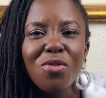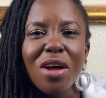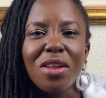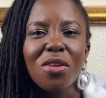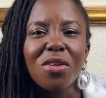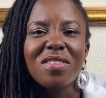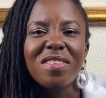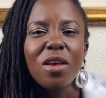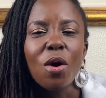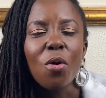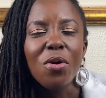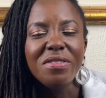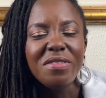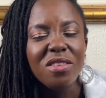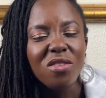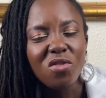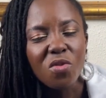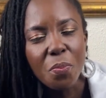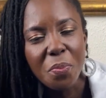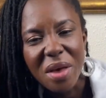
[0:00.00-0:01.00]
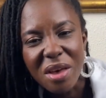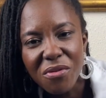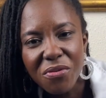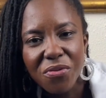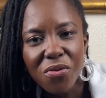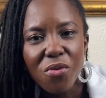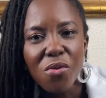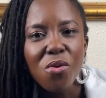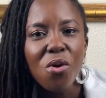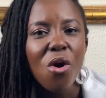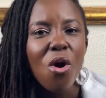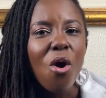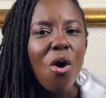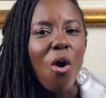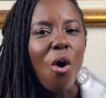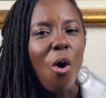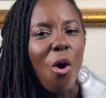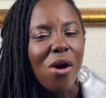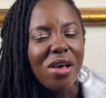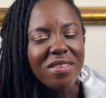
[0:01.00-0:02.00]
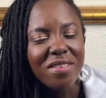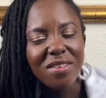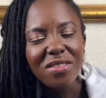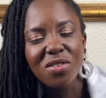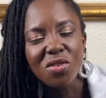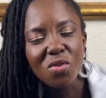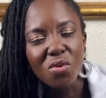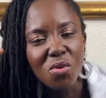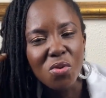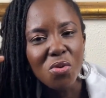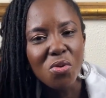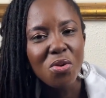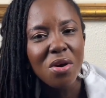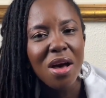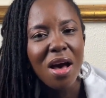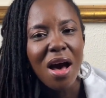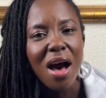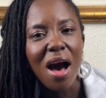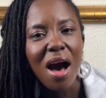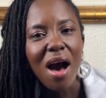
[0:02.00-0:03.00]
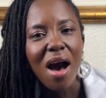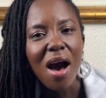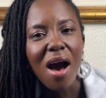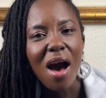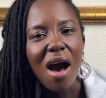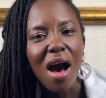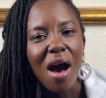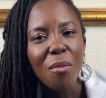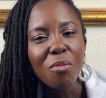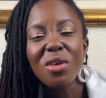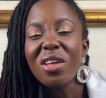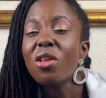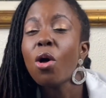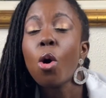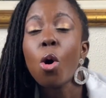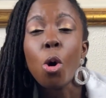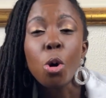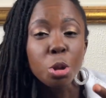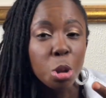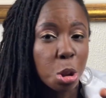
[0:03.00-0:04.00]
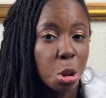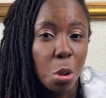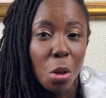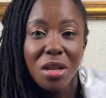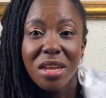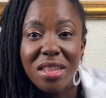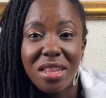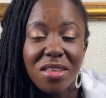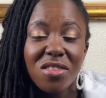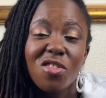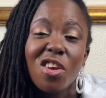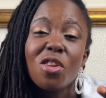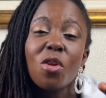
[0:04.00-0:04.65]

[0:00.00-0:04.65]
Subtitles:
You are not saying, oh, is it too painful or is it too you're not controlling it.